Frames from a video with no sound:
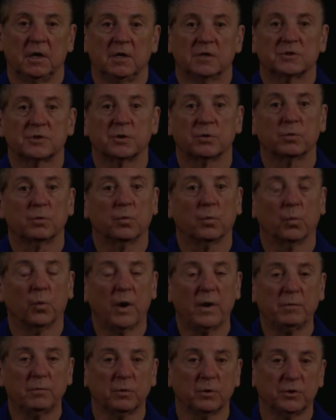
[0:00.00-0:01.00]
So
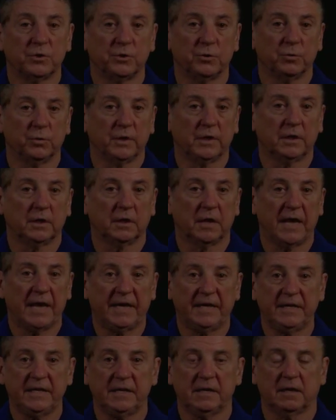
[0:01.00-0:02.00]
when we're doing
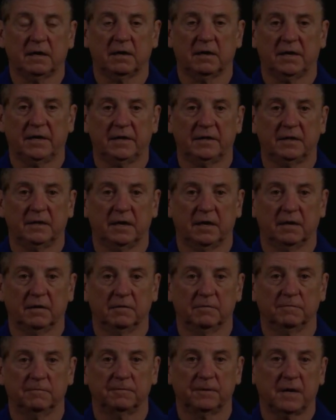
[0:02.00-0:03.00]
any kind
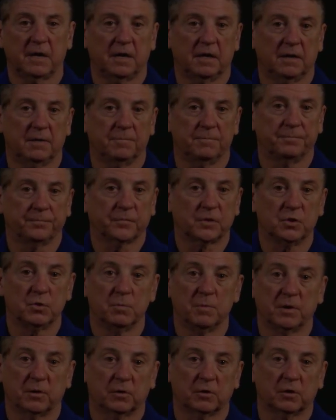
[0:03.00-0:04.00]
of
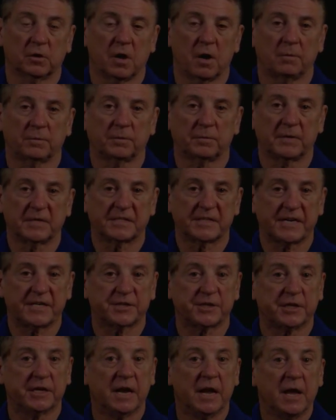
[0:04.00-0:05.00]
numerical
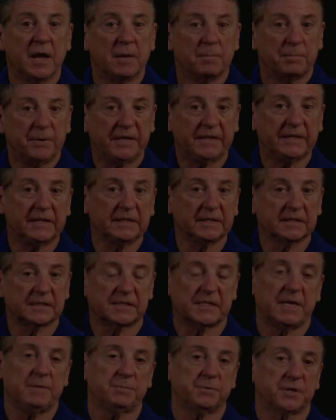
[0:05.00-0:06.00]
optimization, picking the
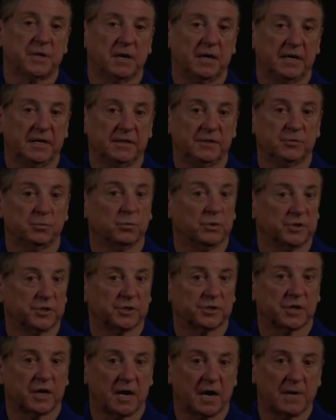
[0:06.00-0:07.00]
step size, which
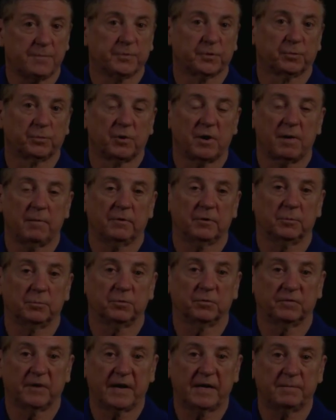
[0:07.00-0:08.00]
is a hyperparameter
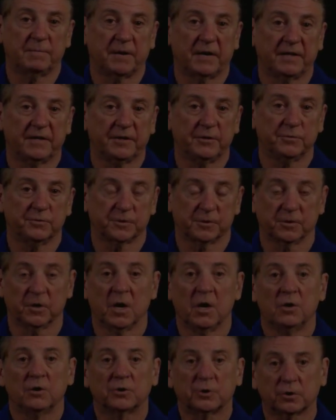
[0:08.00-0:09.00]
provided by the user,
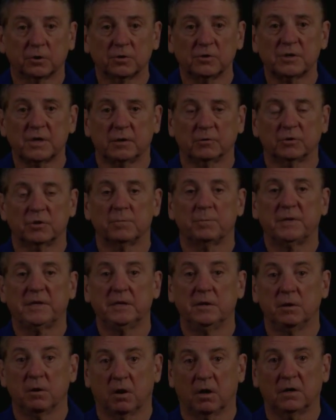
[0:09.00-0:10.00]
turns out to be
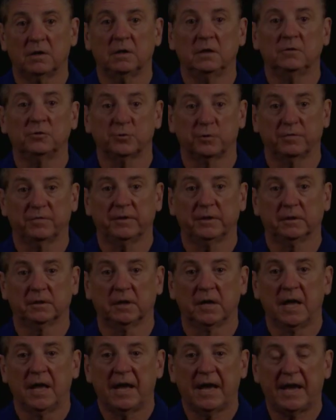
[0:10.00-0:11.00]
non-trivial,
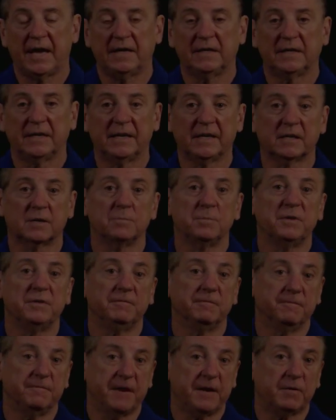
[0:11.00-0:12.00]
and it can be
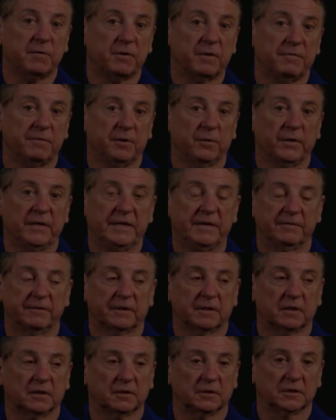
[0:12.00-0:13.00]
very, very
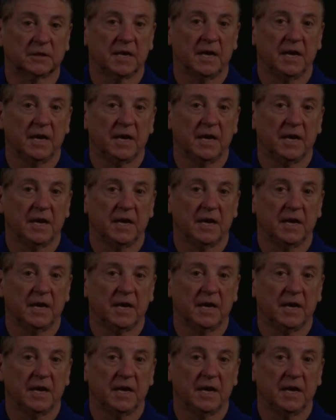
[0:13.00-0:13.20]
difficult.